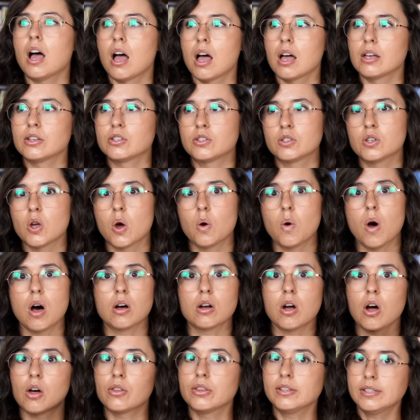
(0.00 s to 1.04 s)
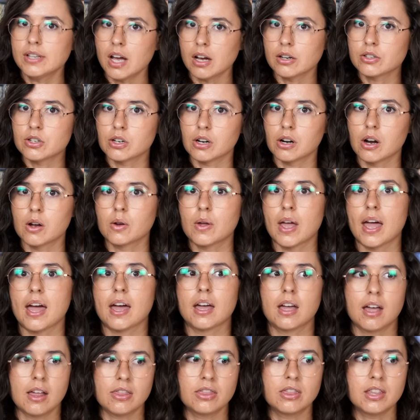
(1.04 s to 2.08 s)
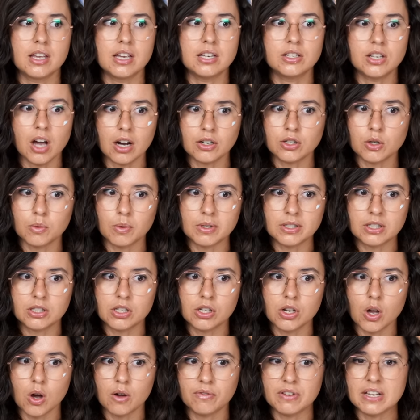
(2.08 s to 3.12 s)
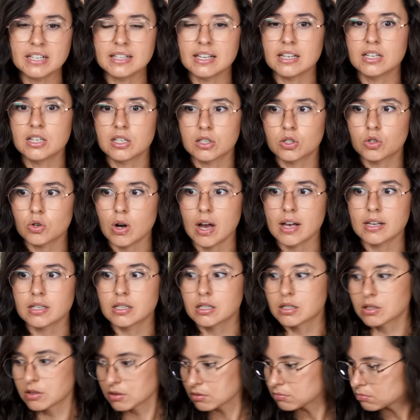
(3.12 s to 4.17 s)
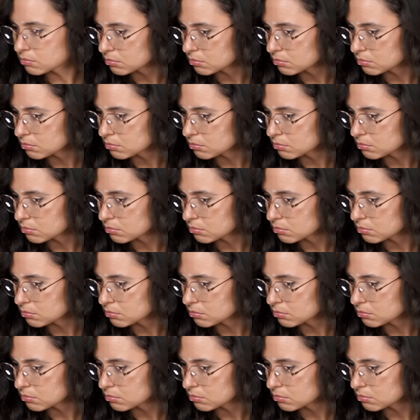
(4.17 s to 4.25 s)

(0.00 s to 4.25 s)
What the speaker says: So I'll call the doctor. Okay, the doctor wants to know if he's in distress.